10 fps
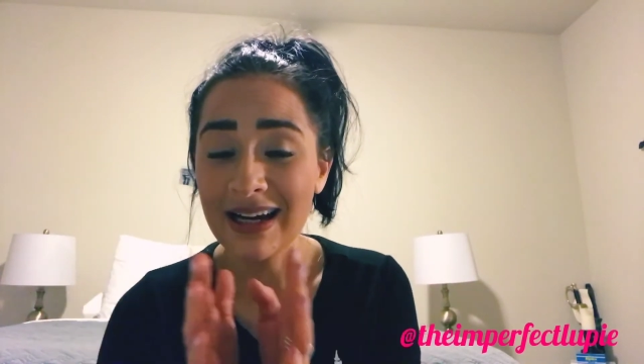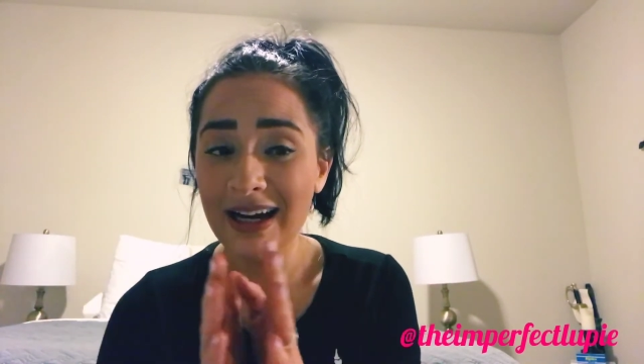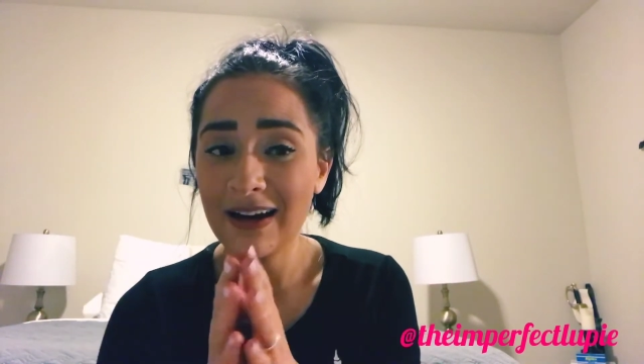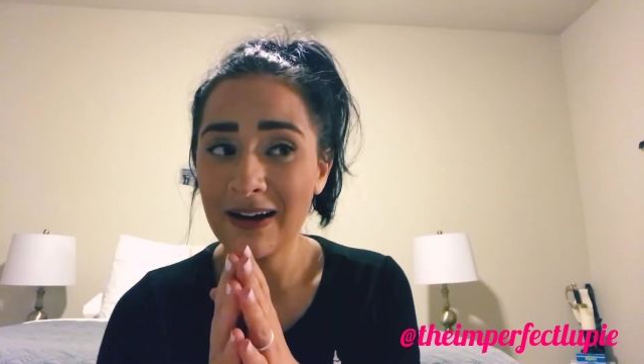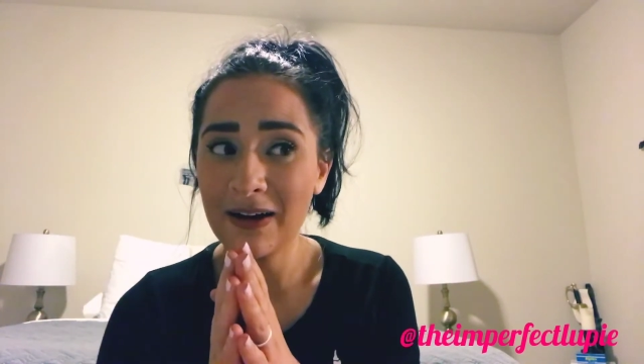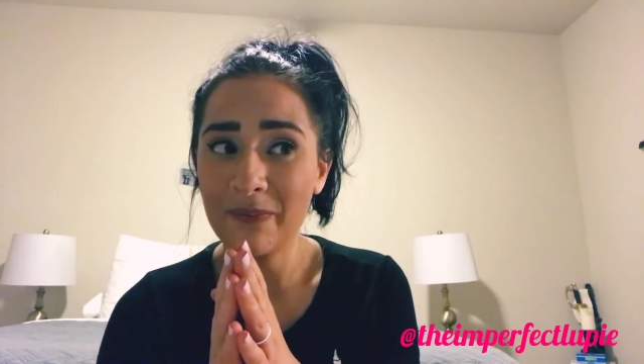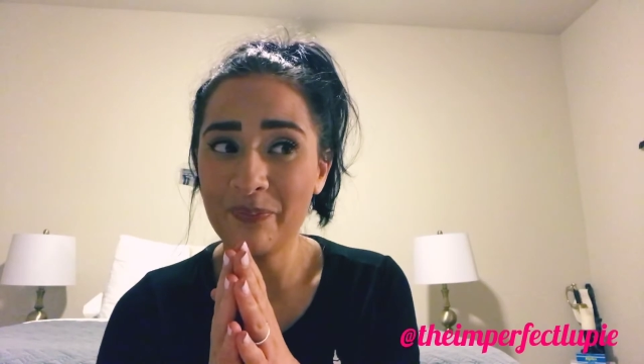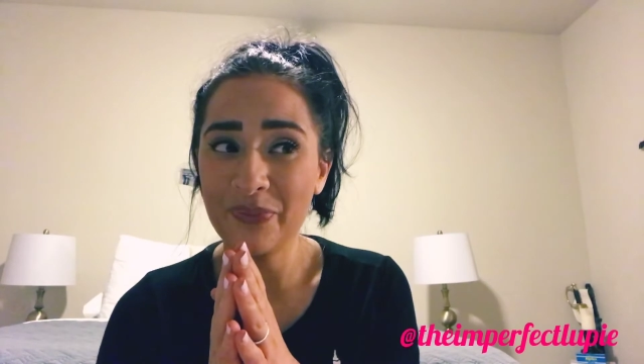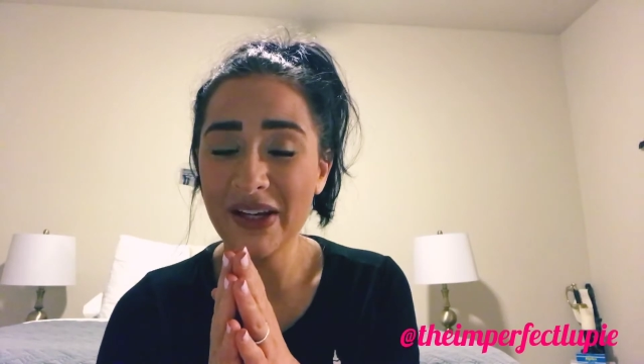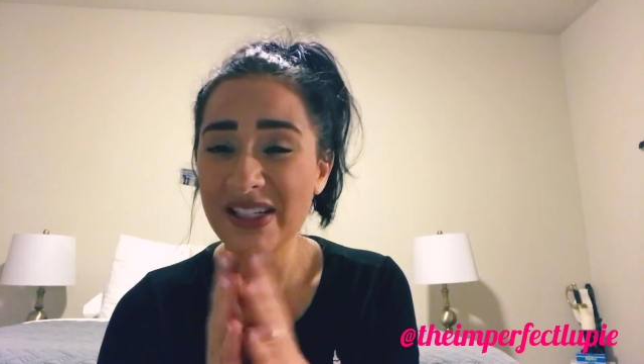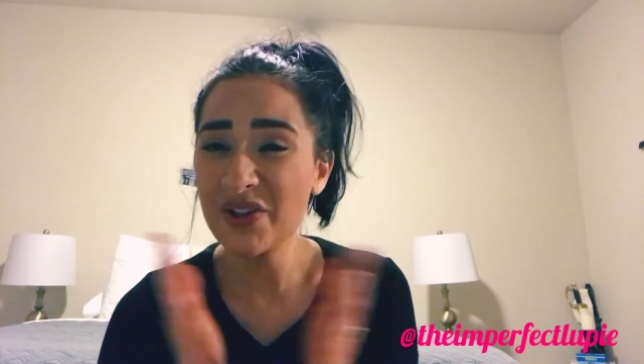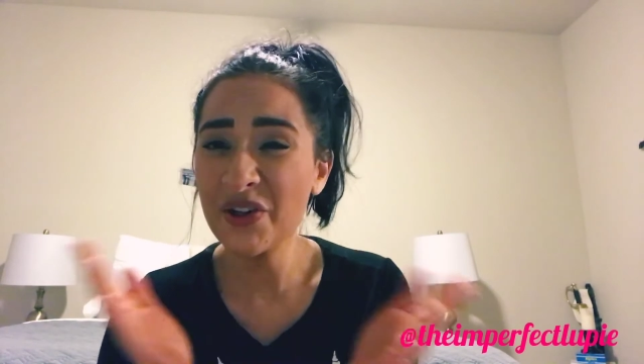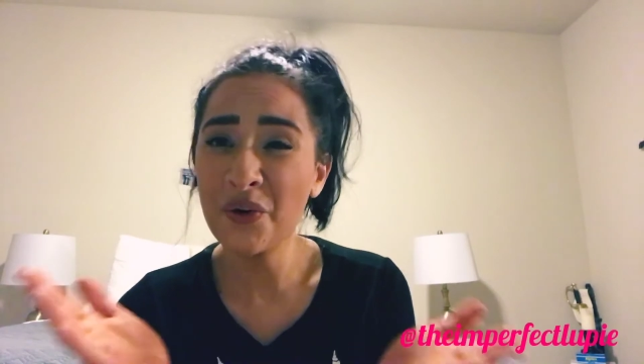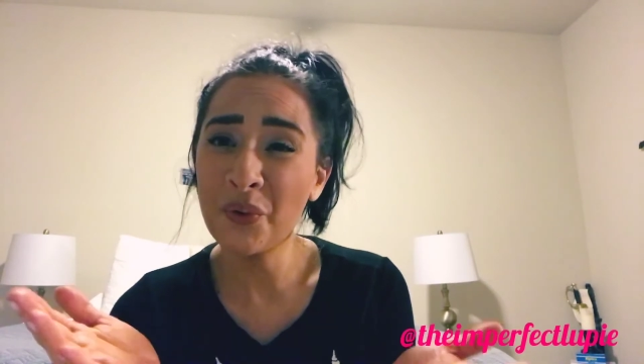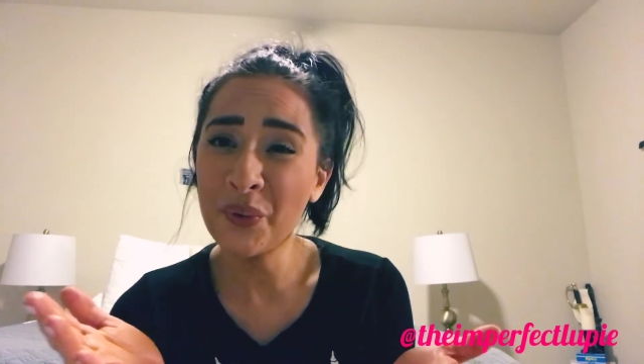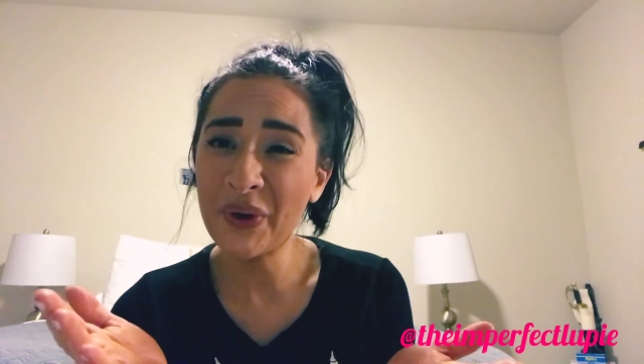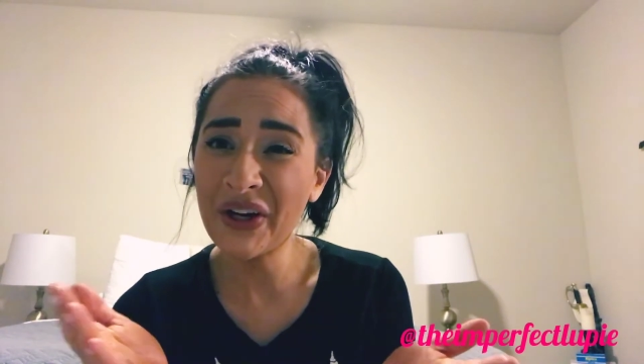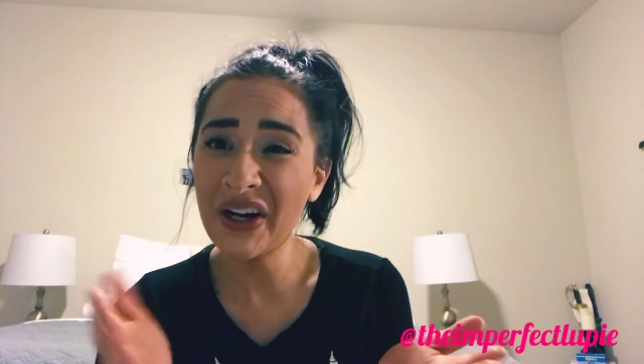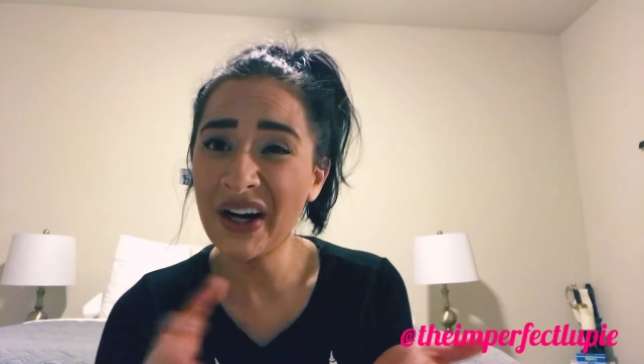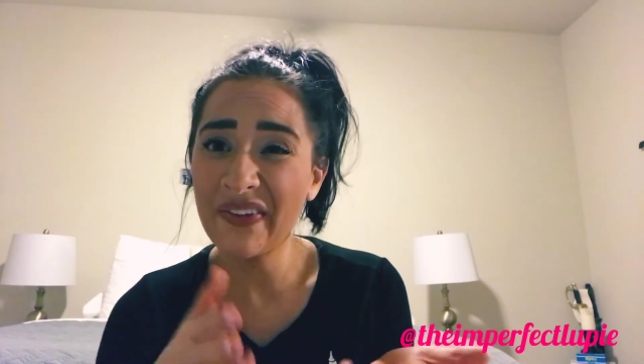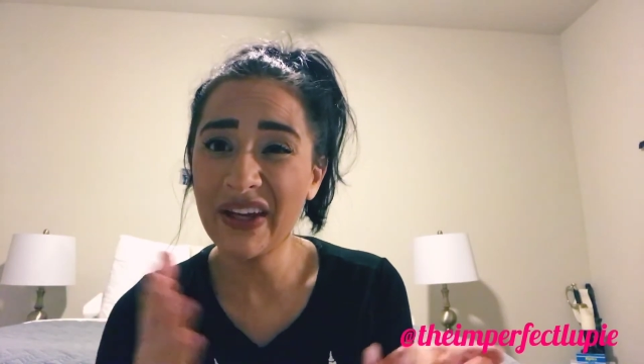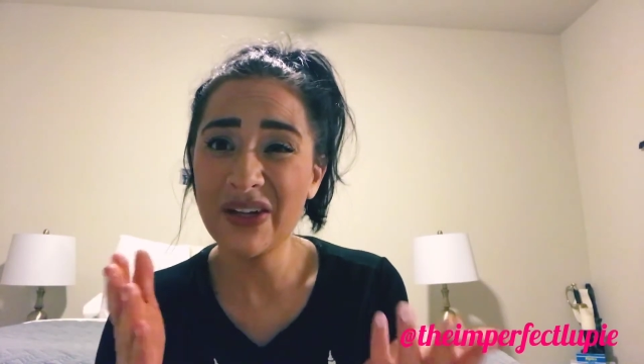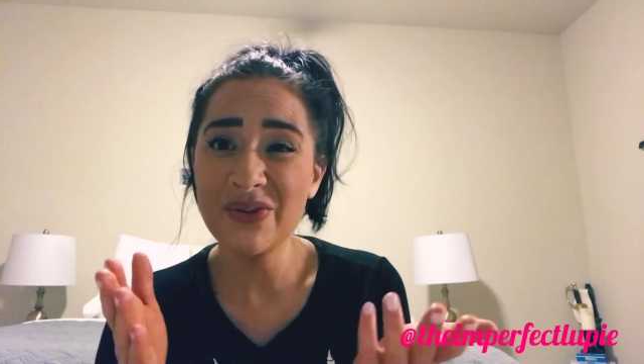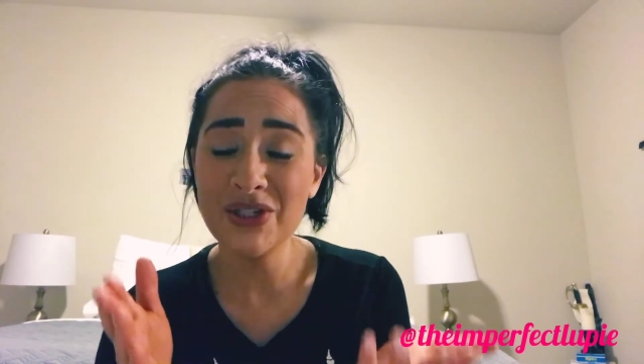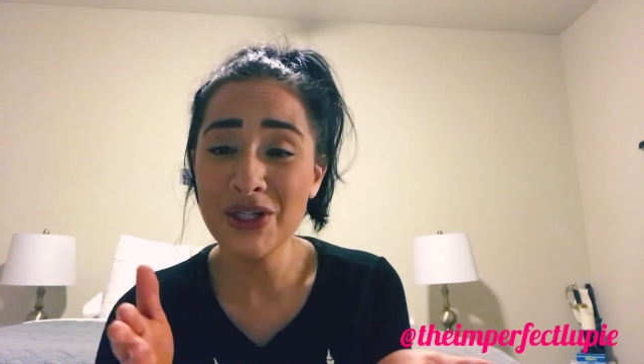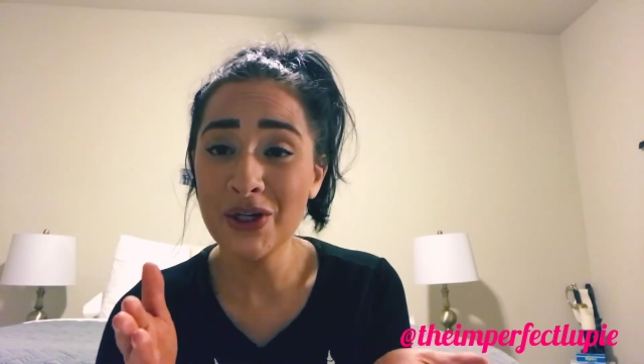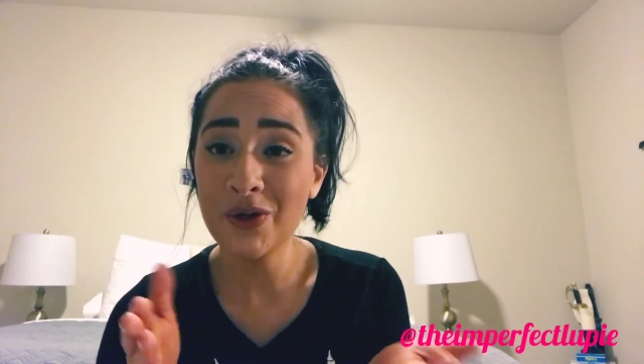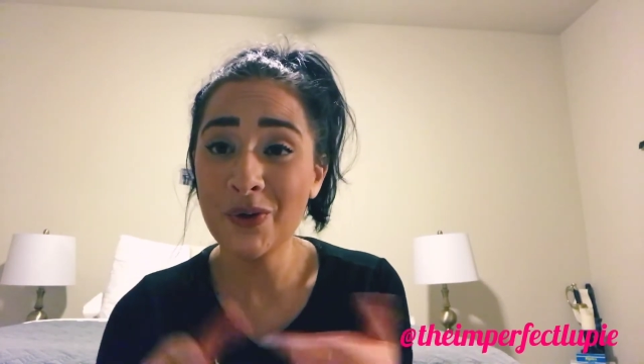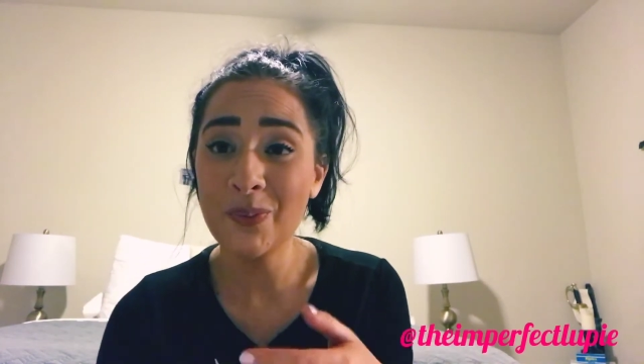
until you're older, and then you do.